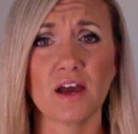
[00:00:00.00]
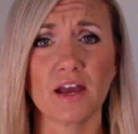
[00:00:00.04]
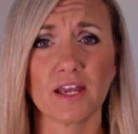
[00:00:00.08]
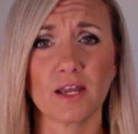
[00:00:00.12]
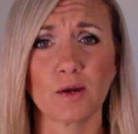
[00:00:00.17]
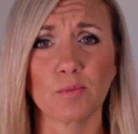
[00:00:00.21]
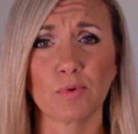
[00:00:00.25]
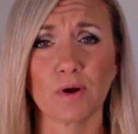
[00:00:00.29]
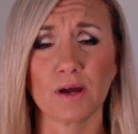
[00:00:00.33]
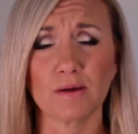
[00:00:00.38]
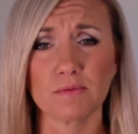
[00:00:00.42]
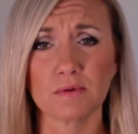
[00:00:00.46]
I
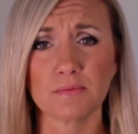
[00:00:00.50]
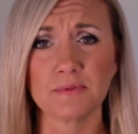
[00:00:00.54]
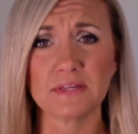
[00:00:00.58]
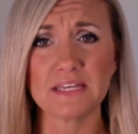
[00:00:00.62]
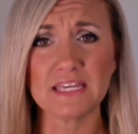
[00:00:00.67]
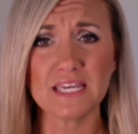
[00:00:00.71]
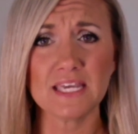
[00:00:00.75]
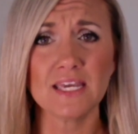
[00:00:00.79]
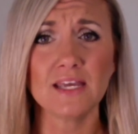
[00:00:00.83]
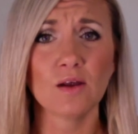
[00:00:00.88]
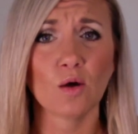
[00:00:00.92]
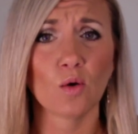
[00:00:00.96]
could probably
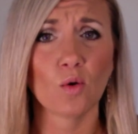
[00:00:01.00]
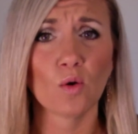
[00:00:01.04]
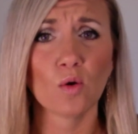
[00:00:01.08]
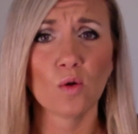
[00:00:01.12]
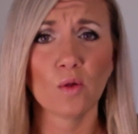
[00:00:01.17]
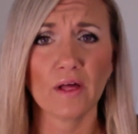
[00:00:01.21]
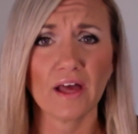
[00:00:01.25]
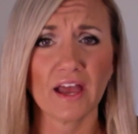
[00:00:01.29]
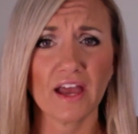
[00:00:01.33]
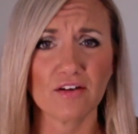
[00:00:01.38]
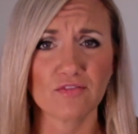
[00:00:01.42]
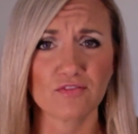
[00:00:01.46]
eat a
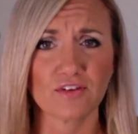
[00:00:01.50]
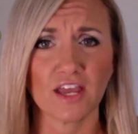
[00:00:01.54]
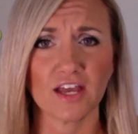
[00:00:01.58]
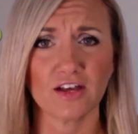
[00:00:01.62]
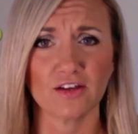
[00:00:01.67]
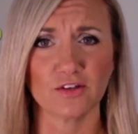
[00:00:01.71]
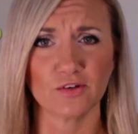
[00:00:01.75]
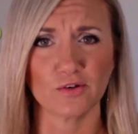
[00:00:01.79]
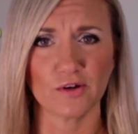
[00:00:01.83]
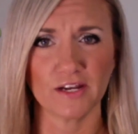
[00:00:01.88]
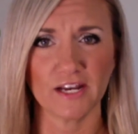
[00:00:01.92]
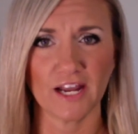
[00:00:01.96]
whole half
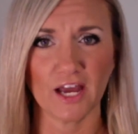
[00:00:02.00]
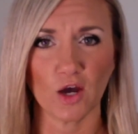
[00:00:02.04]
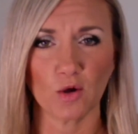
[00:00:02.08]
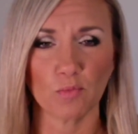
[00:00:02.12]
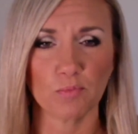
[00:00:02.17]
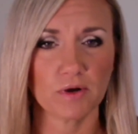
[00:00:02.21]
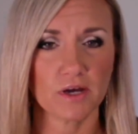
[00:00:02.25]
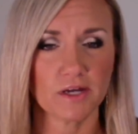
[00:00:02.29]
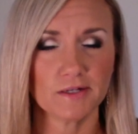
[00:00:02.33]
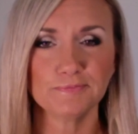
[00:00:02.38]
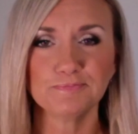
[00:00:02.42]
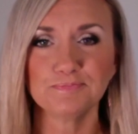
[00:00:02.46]
gallon right now,
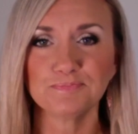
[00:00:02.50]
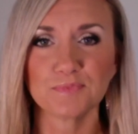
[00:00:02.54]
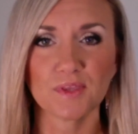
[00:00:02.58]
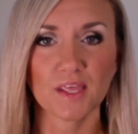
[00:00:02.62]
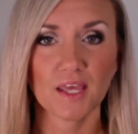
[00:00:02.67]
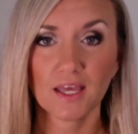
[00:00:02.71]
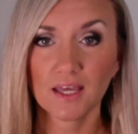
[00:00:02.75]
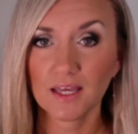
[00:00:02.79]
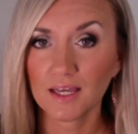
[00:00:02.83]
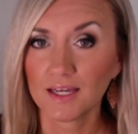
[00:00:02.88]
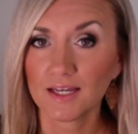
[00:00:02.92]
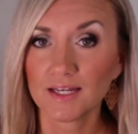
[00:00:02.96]
but
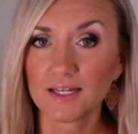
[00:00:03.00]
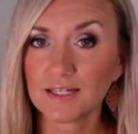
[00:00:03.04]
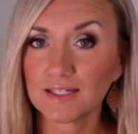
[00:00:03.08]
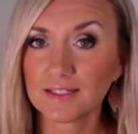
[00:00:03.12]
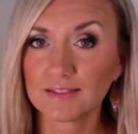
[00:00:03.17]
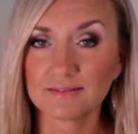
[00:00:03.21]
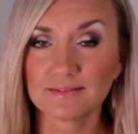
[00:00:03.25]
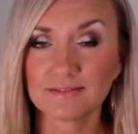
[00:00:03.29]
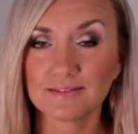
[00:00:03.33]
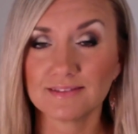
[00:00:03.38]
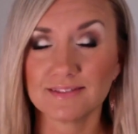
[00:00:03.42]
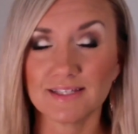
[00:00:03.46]

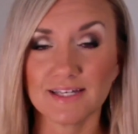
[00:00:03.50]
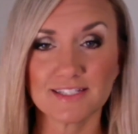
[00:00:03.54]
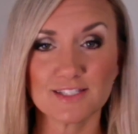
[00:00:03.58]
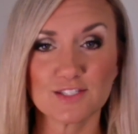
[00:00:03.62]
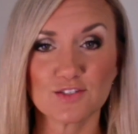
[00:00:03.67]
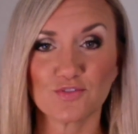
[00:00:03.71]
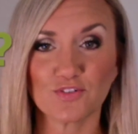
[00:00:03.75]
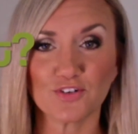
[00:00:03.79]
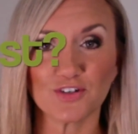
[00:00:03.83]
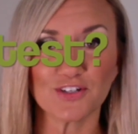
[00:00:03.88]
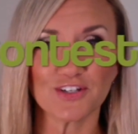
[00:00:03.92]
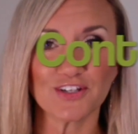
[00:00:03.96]
that's
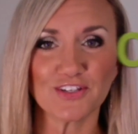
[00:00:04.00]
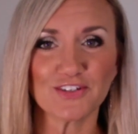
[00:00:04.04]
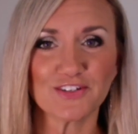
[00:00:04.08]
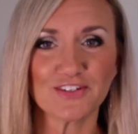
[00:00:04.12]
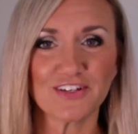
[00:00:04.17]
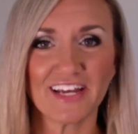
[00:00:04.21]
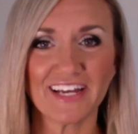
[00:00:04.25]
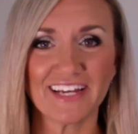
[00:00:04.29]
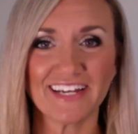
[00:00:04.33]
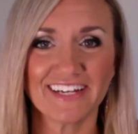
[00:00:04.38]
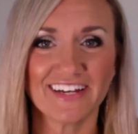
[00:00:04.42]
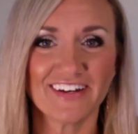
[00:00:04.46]
for another
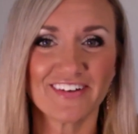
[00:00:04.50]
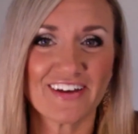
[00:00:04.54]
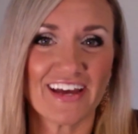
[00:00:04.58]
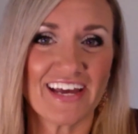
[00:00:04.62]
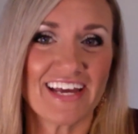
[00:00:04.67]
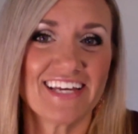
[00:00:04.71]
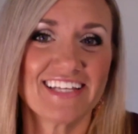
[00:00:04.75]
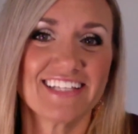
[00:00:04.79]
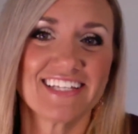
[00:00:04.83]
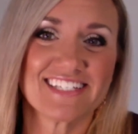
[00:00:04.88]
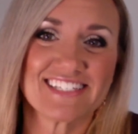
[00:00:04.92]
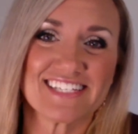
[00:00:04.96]
day.
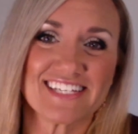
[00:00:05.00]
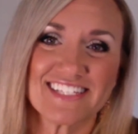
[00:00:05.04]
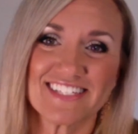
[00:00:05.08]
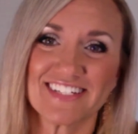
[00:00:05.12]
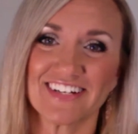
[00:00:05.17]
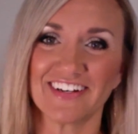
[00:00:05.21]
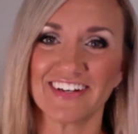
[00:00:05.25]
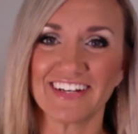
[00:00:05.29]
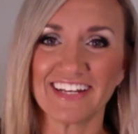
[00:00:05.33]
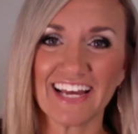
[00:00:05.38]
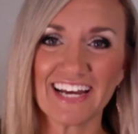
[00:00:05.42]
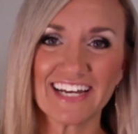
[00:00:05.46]
Okay, let's get
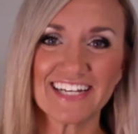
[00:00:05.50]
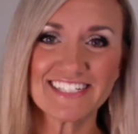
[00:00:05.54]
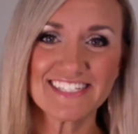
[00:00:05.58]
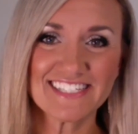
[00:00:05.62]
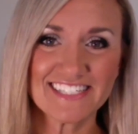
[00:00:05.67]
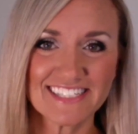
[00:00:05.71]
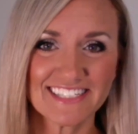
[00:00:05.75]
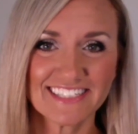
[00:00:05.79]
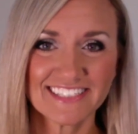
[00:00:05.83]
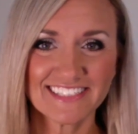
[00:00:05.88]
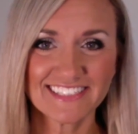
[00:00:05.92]
started, guys.